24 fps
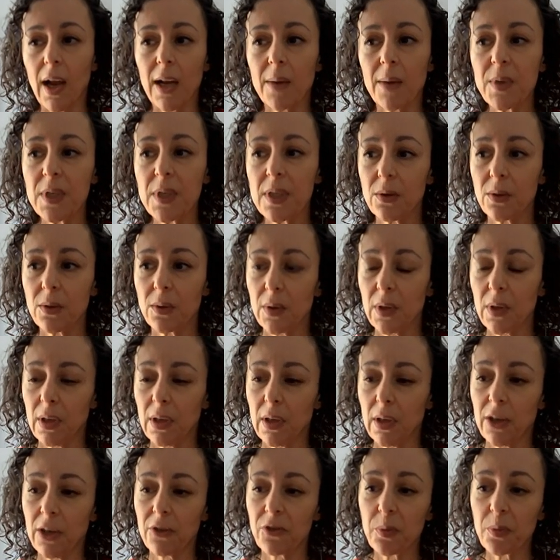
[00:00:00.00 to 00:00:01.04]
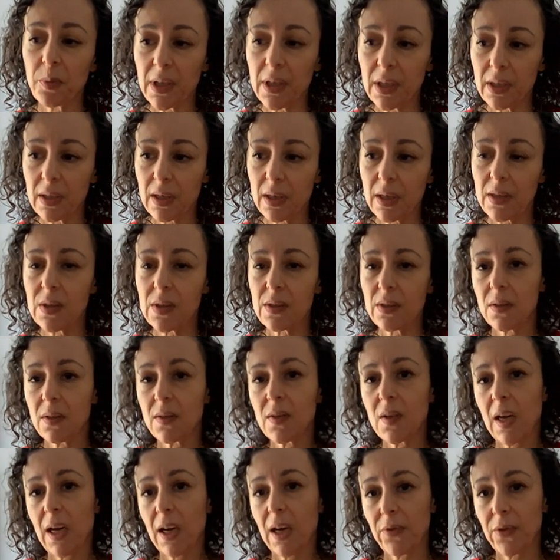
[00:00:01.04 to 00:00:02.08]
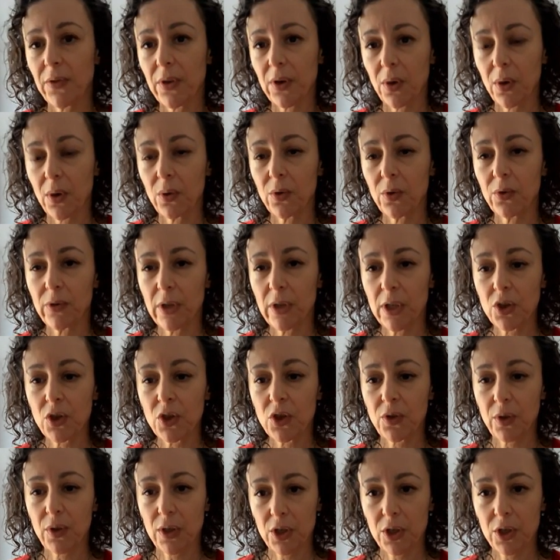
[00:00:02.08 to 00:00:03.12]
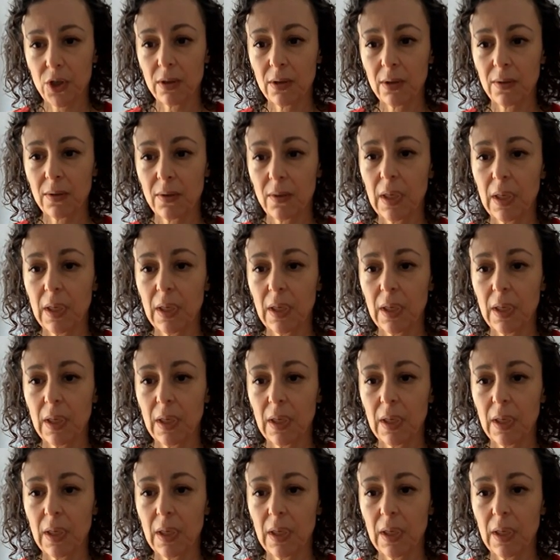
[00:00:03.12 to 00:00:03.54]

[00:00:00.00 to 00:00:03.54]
Absolutely. Everybody does need to have their own registration.